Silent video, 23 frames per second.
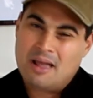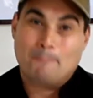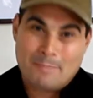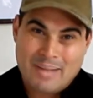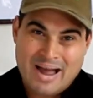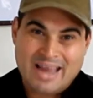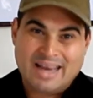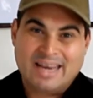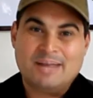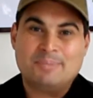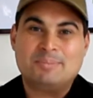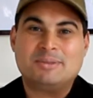
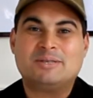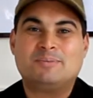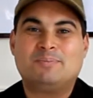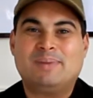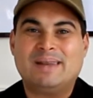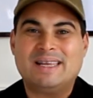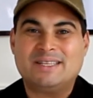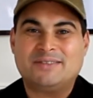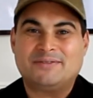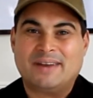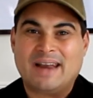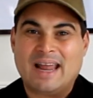My name is
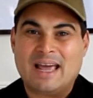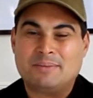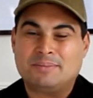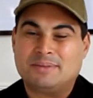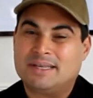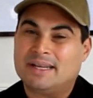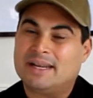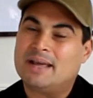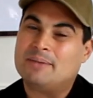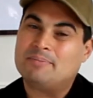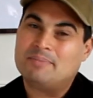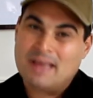Bliss Van
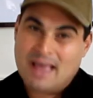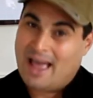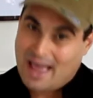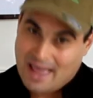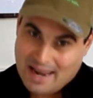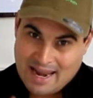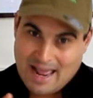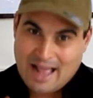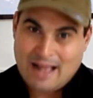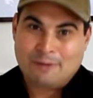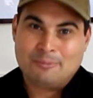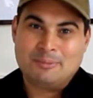Amsterdam,
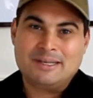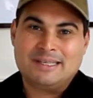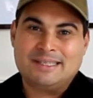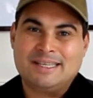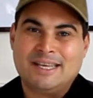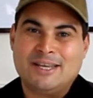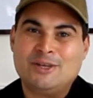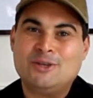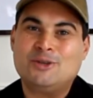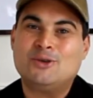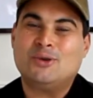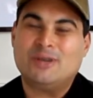and I'll be
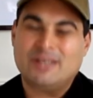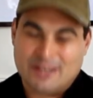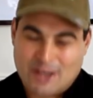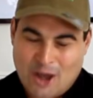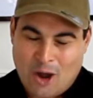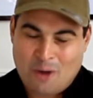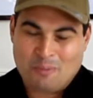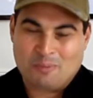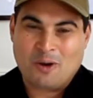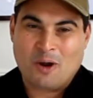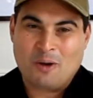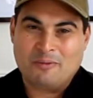seeing you in the
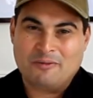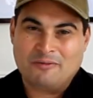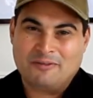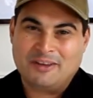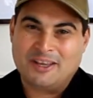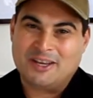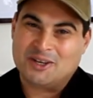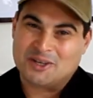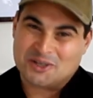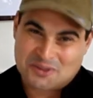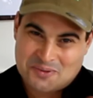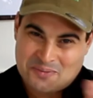upcoming
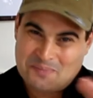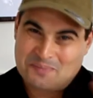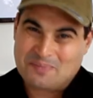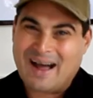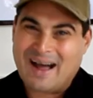videos.